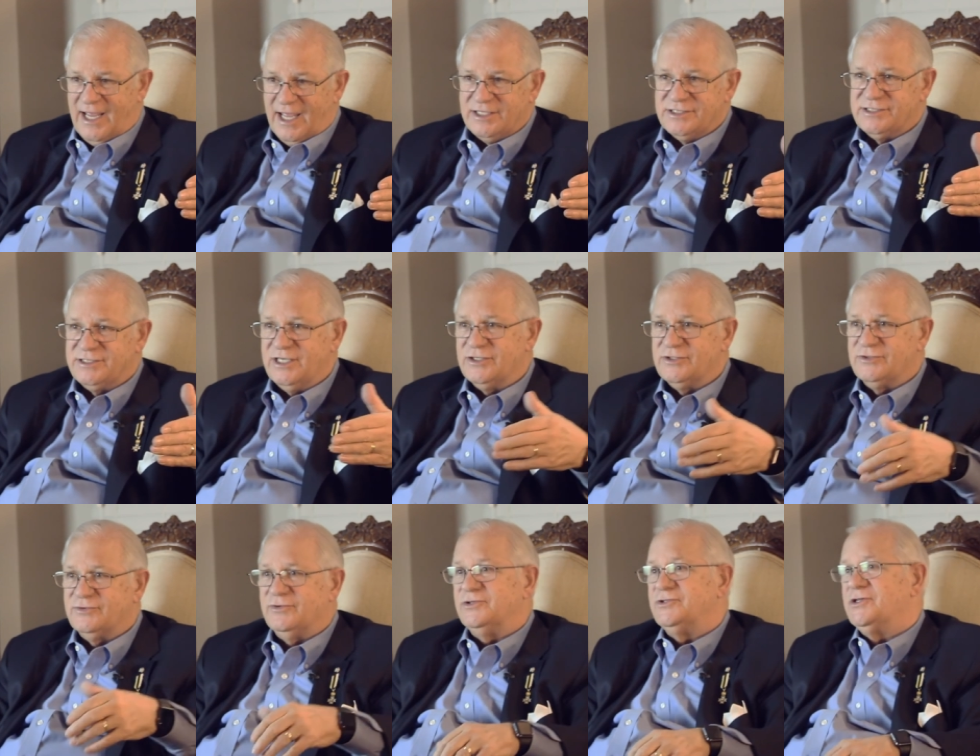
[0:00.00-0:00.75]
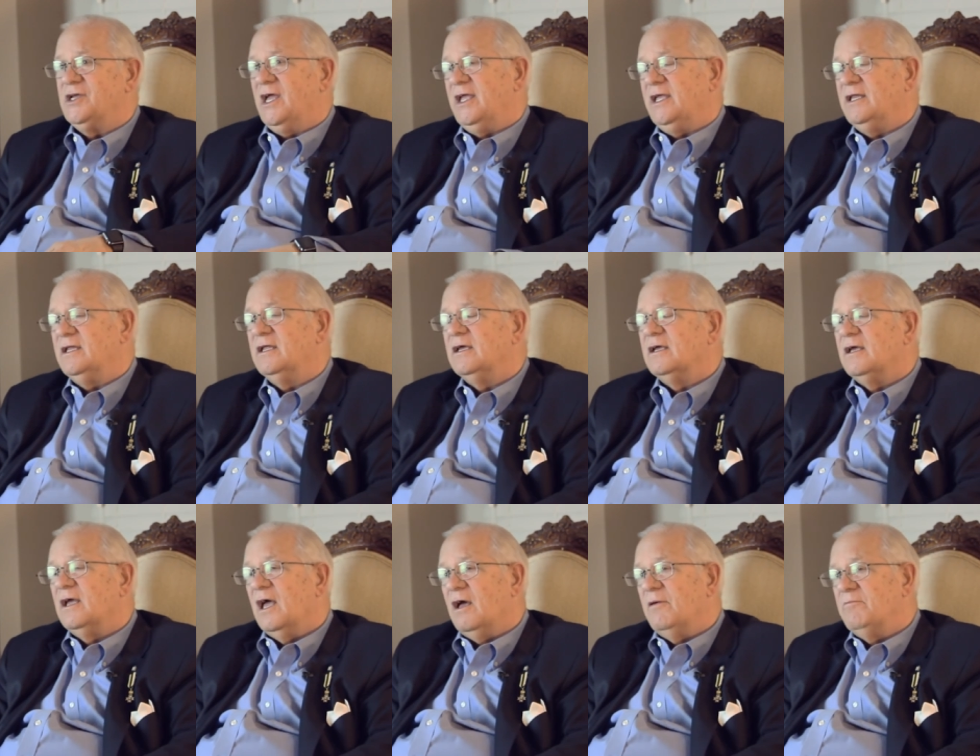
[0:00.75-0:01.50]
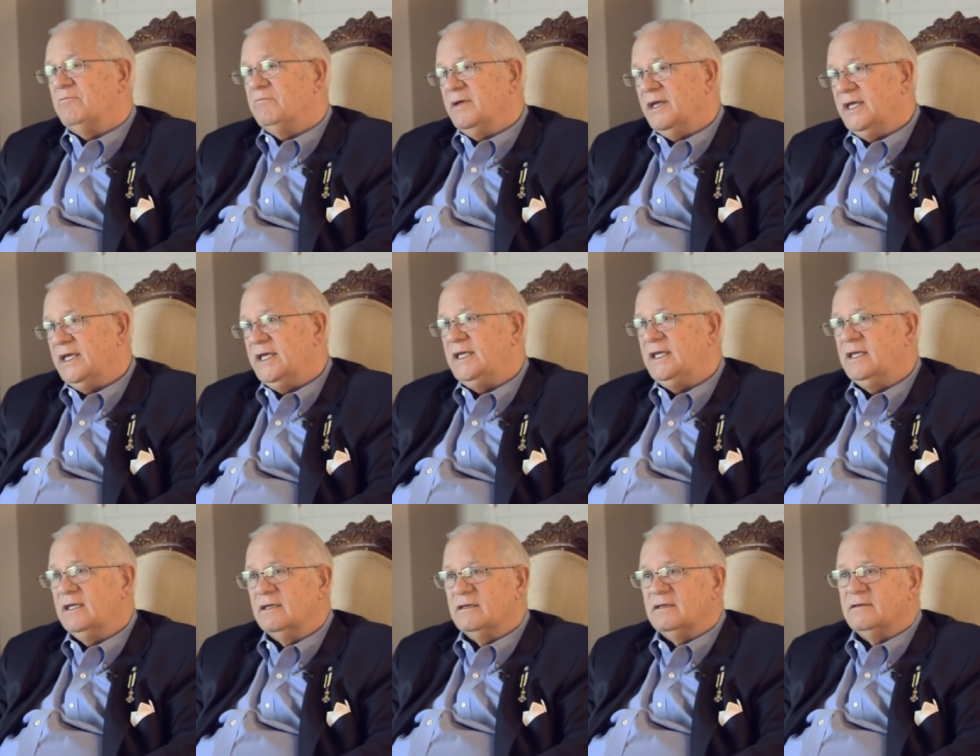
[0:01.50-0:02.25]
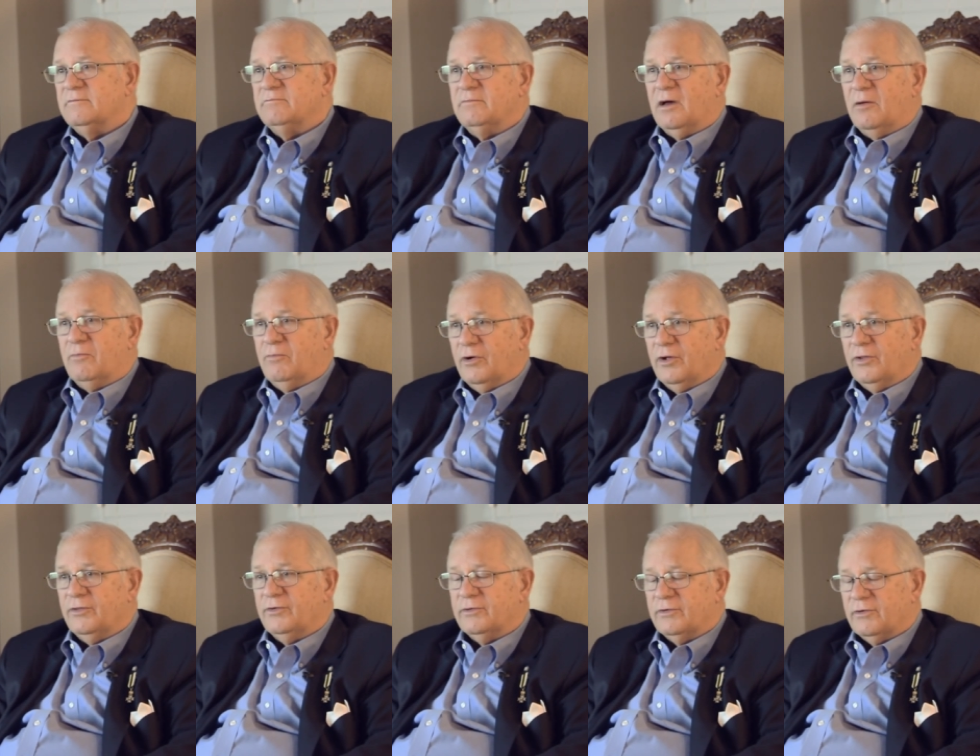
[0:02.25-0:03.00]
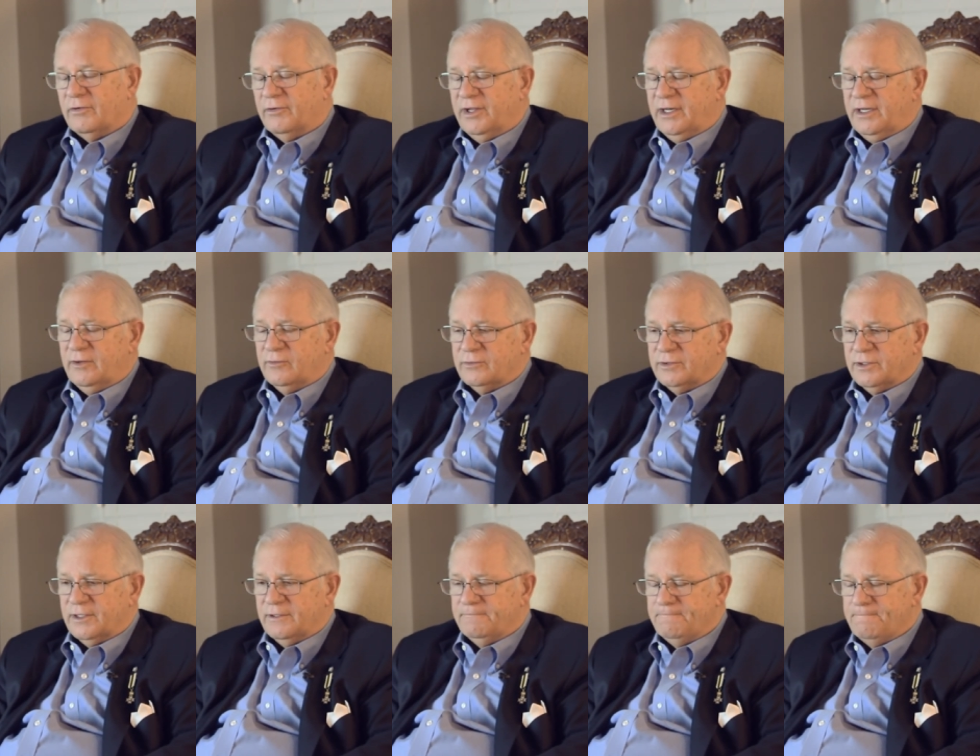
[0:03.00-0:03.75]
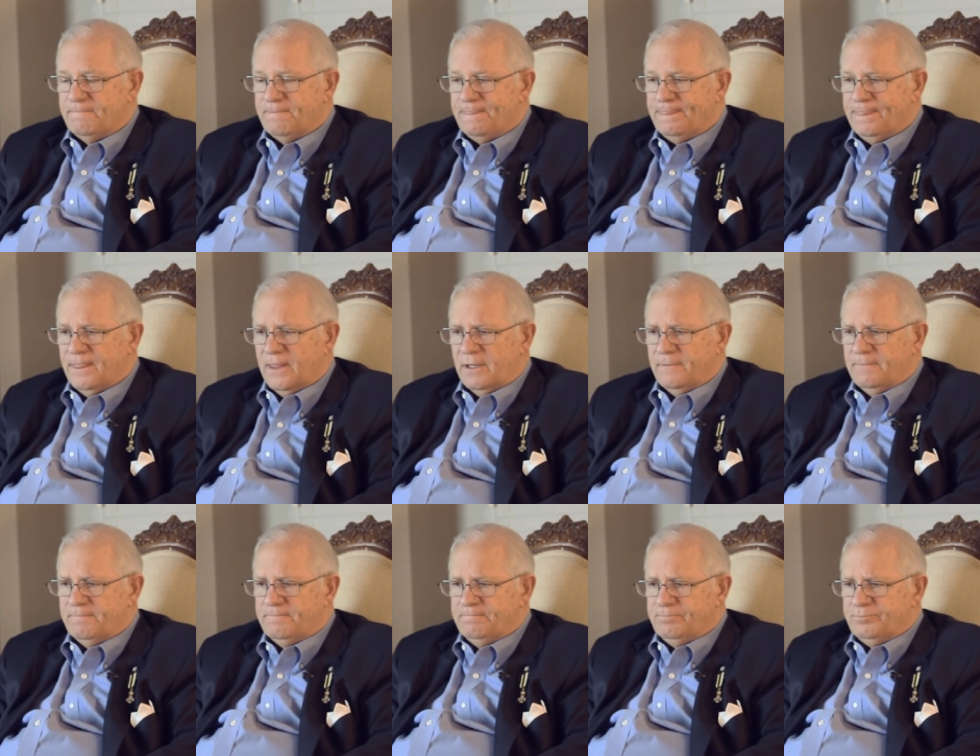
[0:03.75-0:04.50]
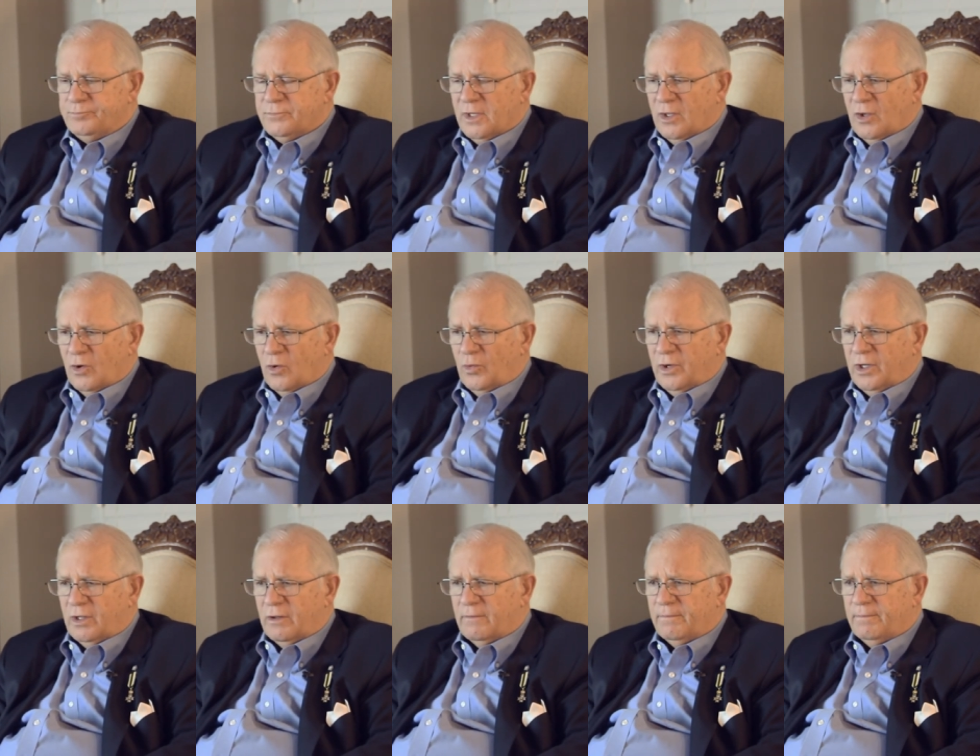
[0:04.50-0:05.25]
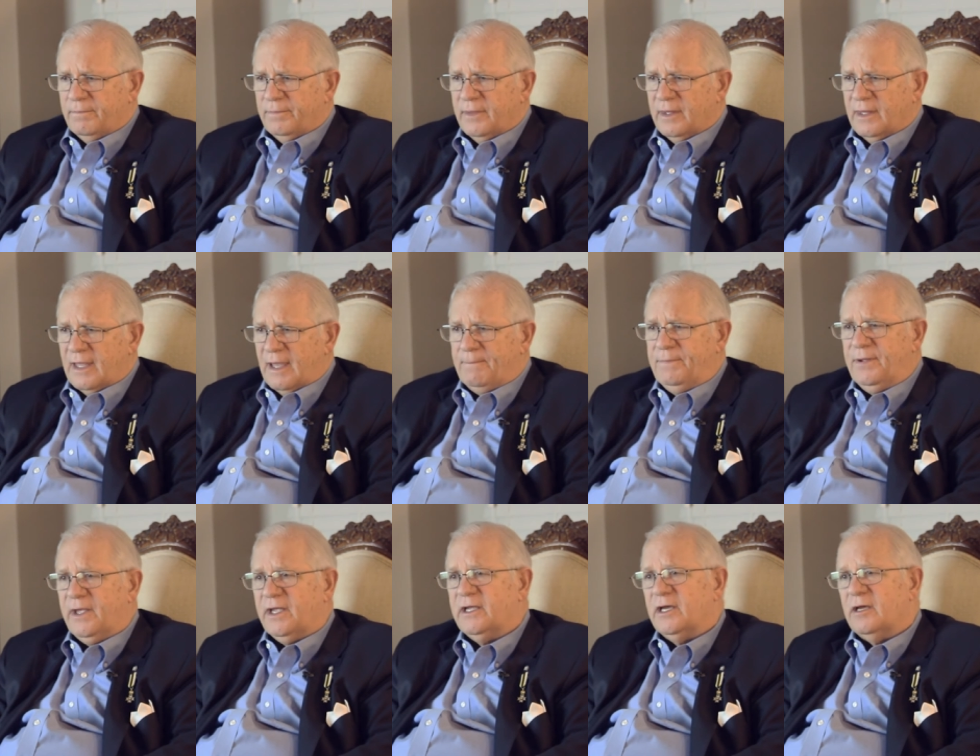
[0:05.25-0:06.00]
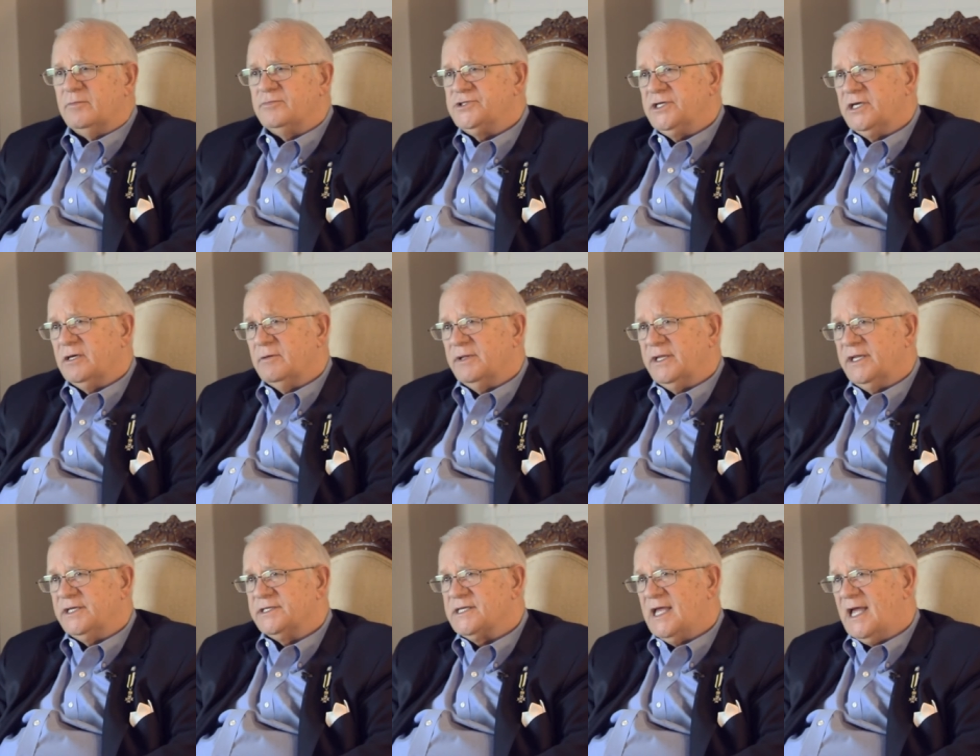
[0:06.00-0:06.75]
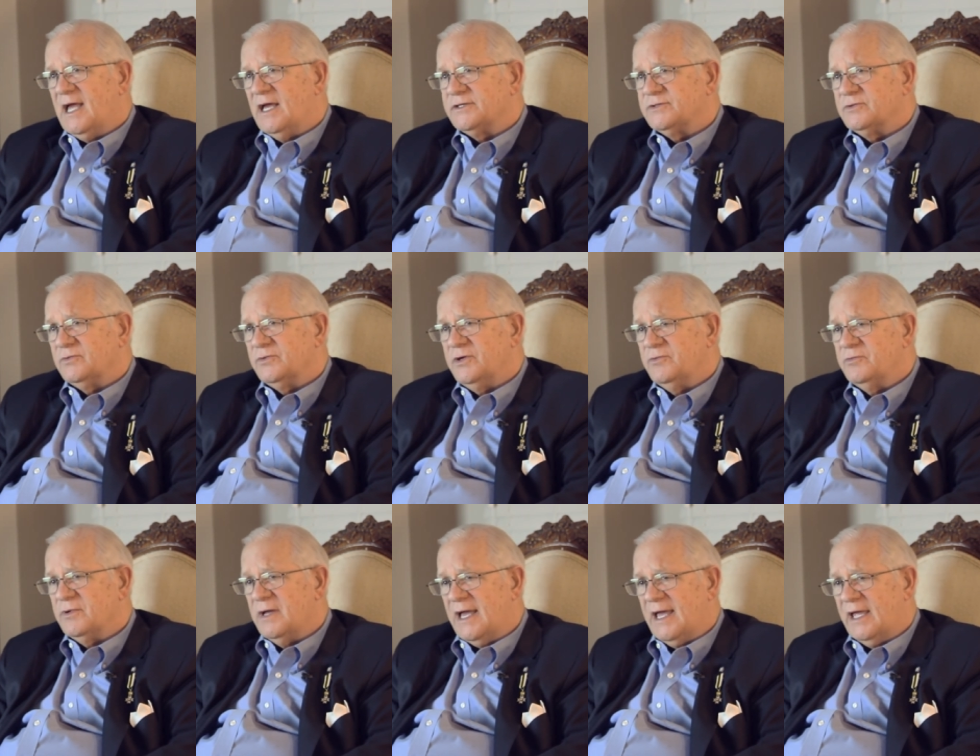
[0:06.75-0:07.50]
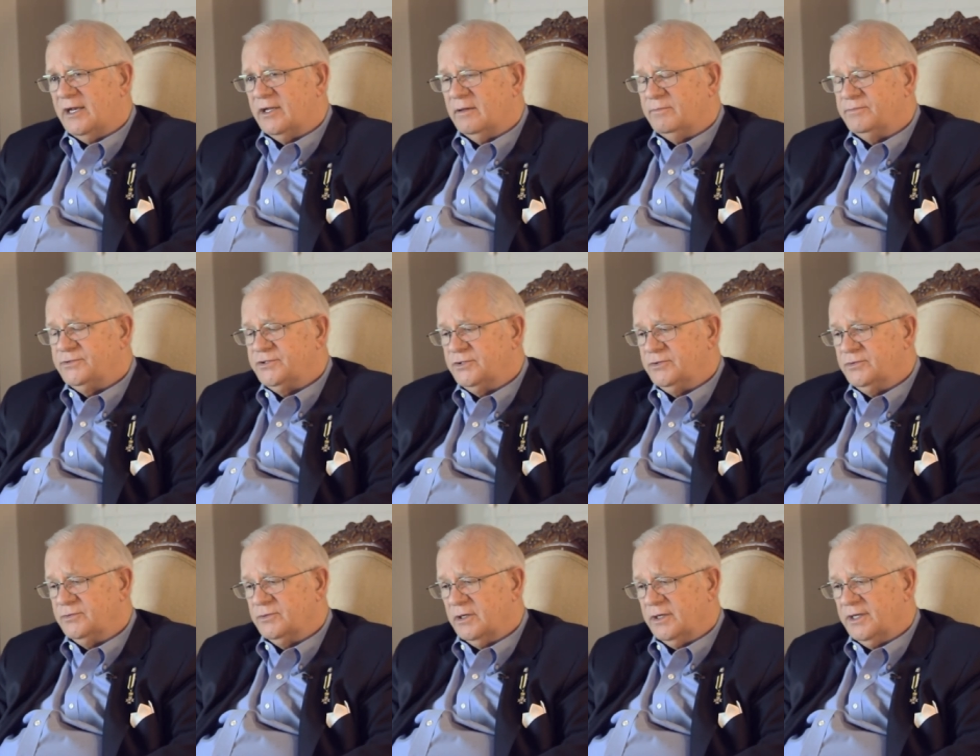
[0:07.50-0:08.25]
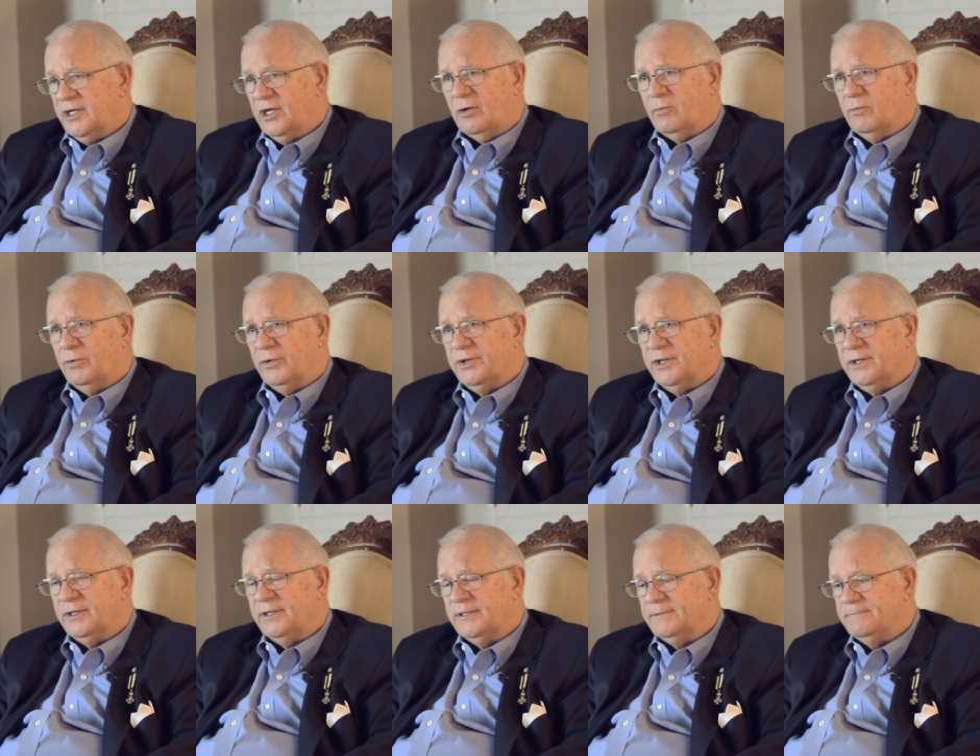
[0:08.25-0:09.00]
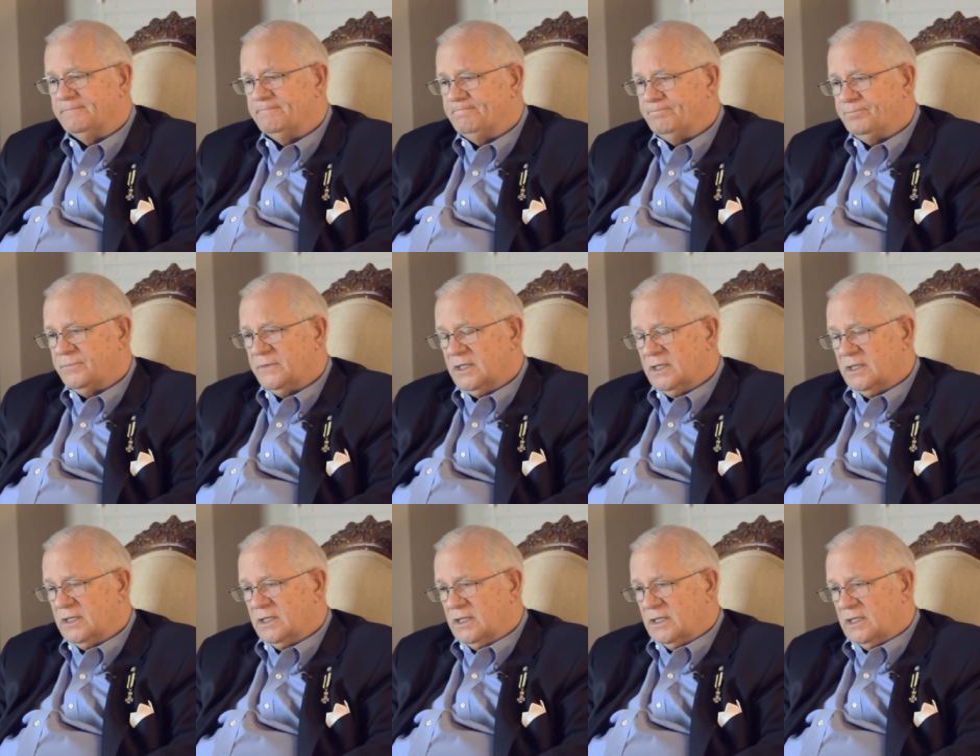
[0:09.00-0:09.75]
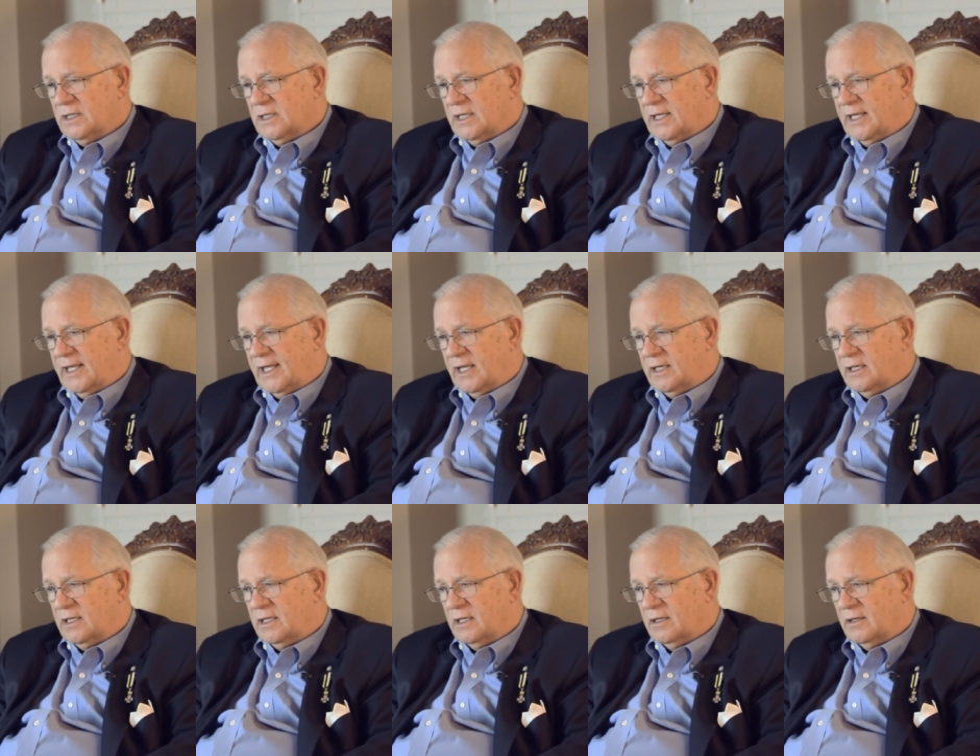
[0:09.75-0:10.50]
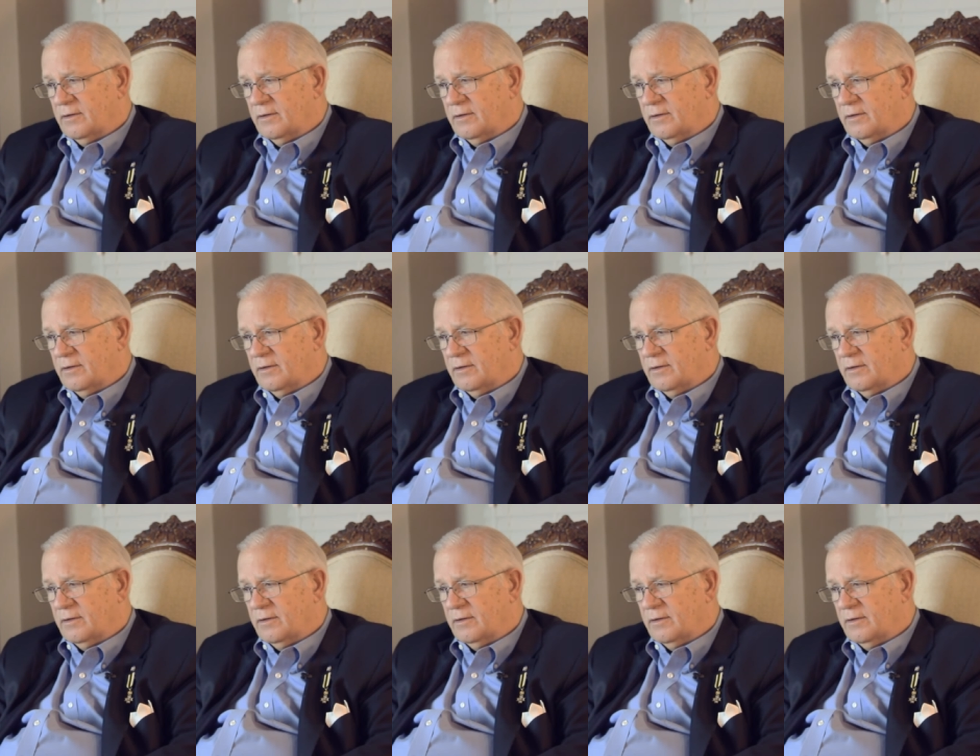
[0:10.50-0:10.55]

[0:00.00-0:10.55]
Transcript: ancestry chain, me, my brother, or anyone. Well, I pick up Jim at his house, and we ride up to Elberton, and